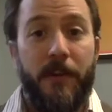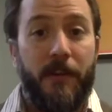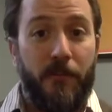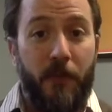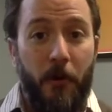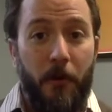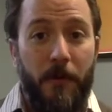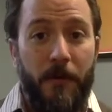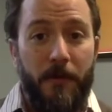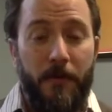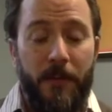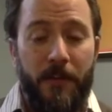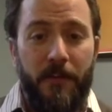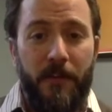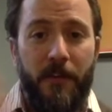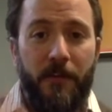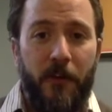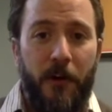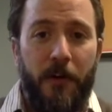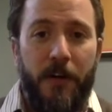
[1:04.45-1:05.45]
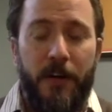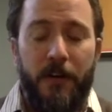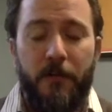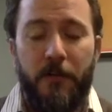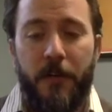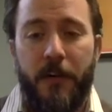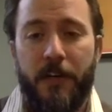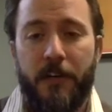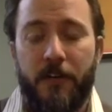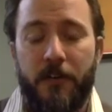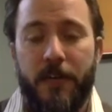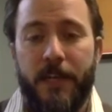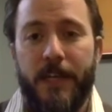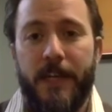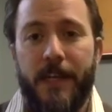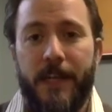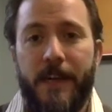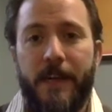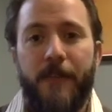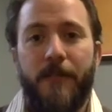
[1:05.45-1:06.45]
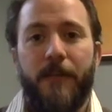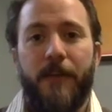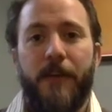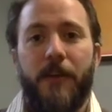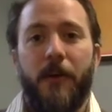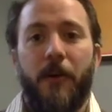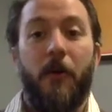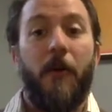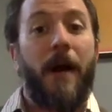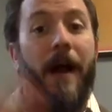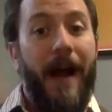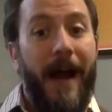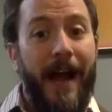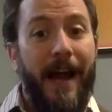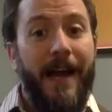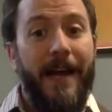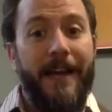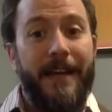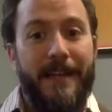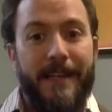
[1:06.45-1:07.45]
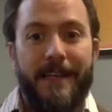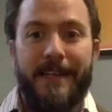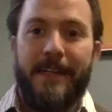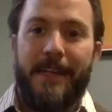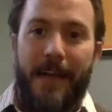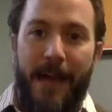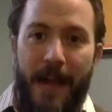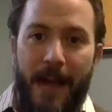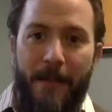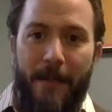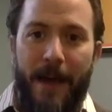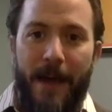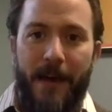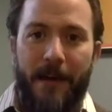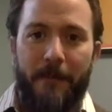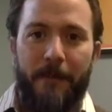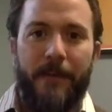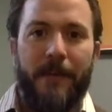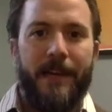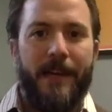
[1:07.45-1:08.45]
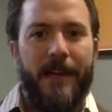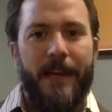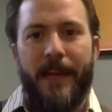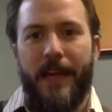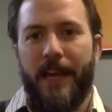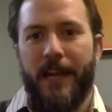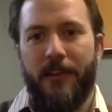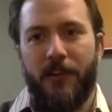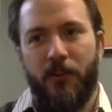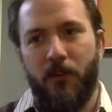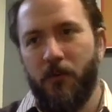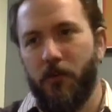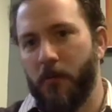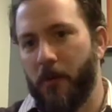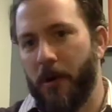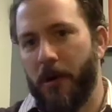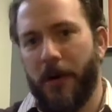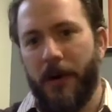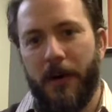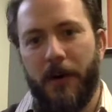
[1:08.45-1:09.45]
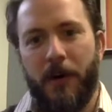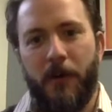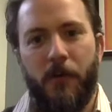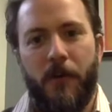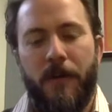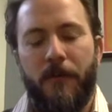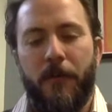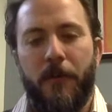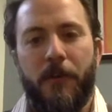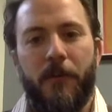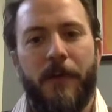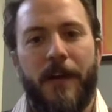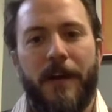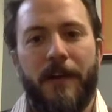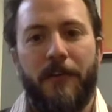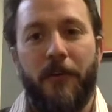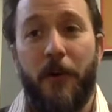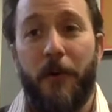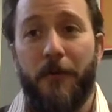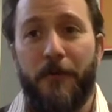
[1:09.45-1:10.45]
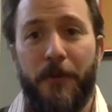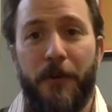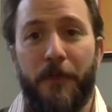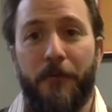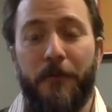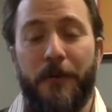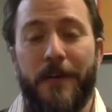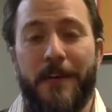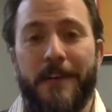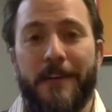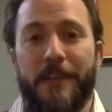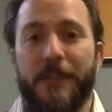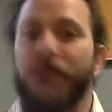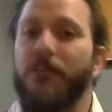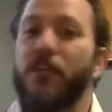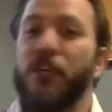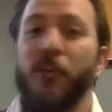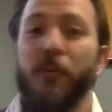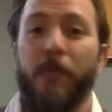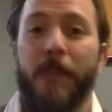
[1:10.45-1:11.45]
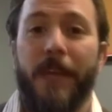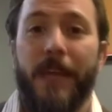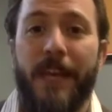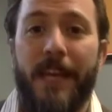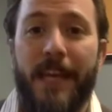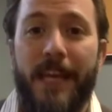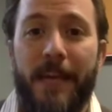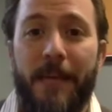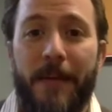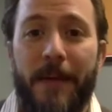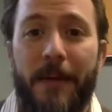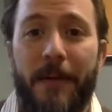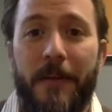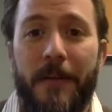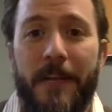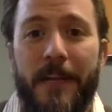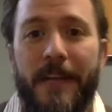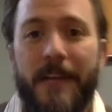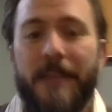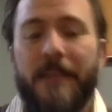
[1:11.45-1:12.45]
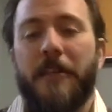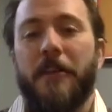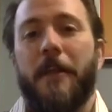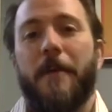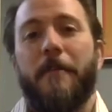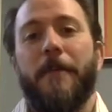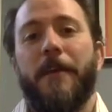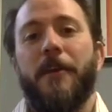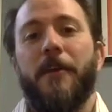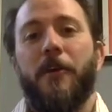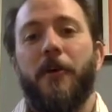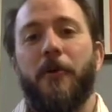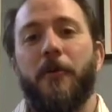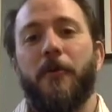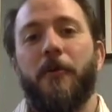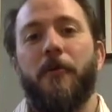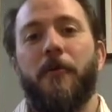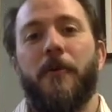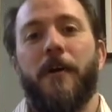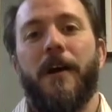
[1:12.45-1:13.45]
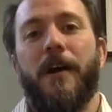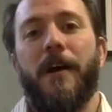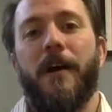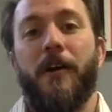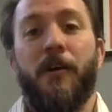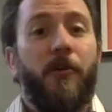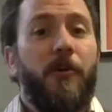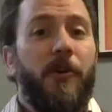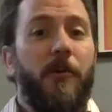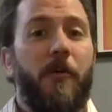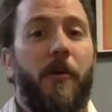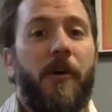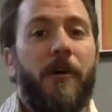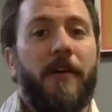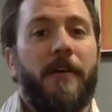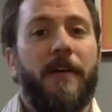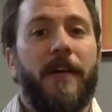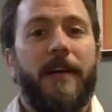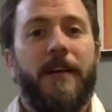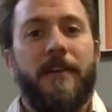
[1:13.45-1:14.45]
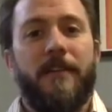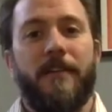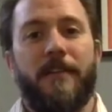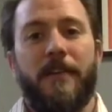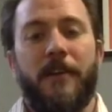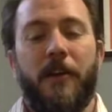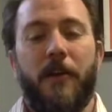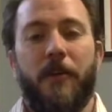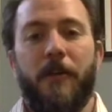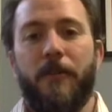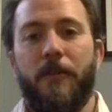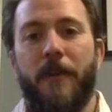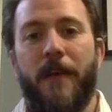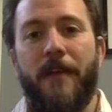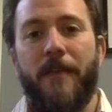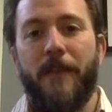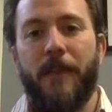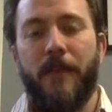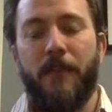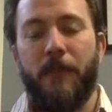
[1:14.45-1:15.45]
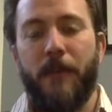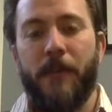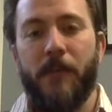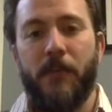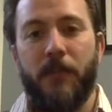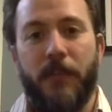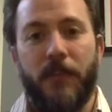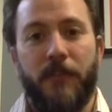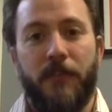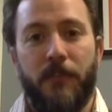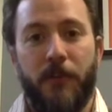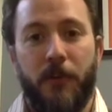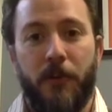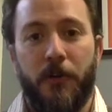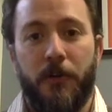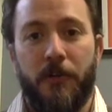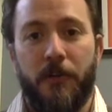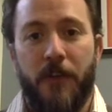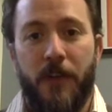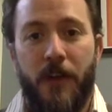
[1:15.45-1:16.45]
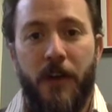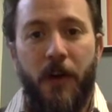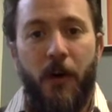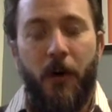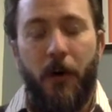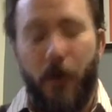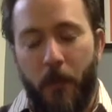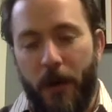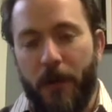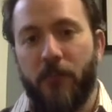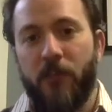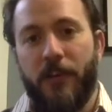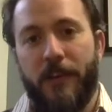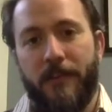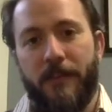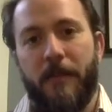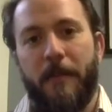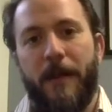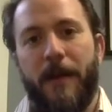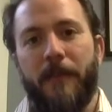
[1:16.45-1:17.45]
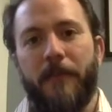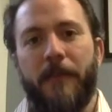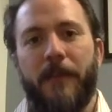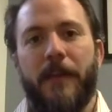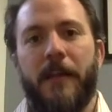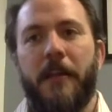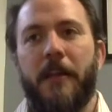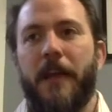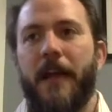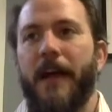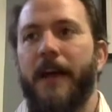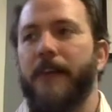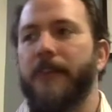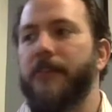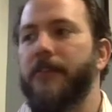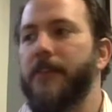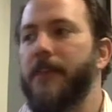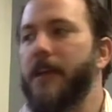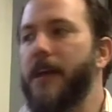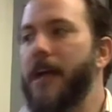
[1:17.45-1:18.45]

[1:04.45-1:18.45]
So this is our introductory video. Hi, I'm Adam, and you are whoever you guys are. Feel free to shoot me an email to let me know who you are and if you have any special concerns or questions about the class.